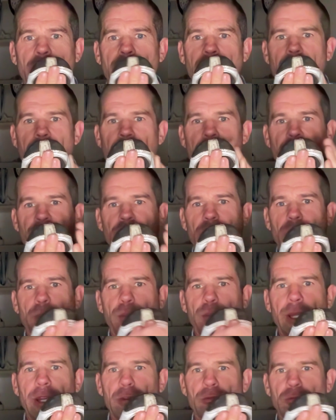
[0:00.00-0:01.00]
that and there's
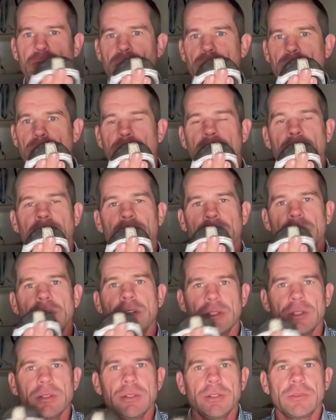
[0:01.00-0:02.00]
plenty of room,
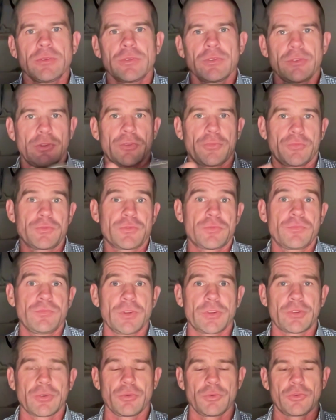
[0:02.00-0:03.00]
it's
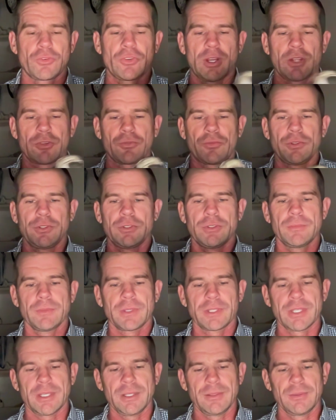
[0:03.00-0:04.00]
a good size for you.
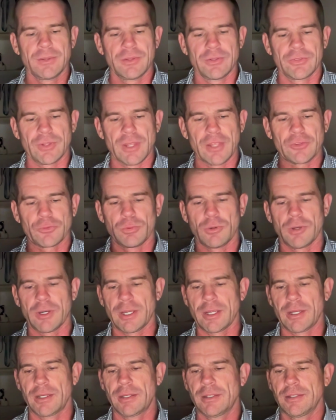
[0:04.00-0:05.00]
Okay, so that's
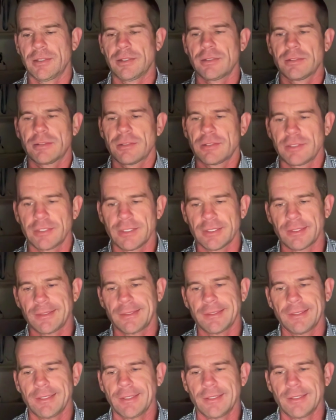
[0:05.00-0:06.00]
why, you know.
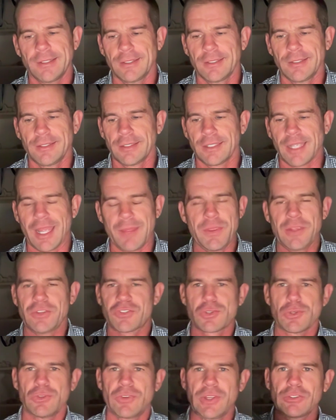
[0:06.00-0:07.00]
And these
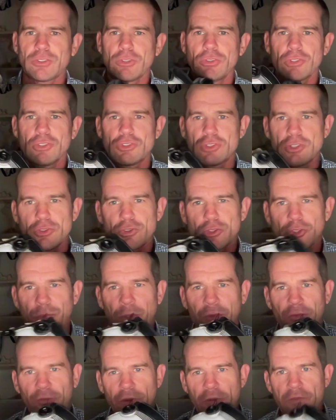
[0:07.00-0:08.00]
shoes cost
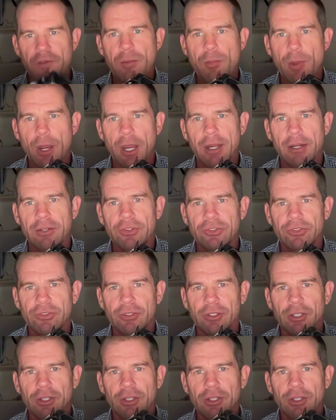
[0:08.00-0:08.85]
me $50.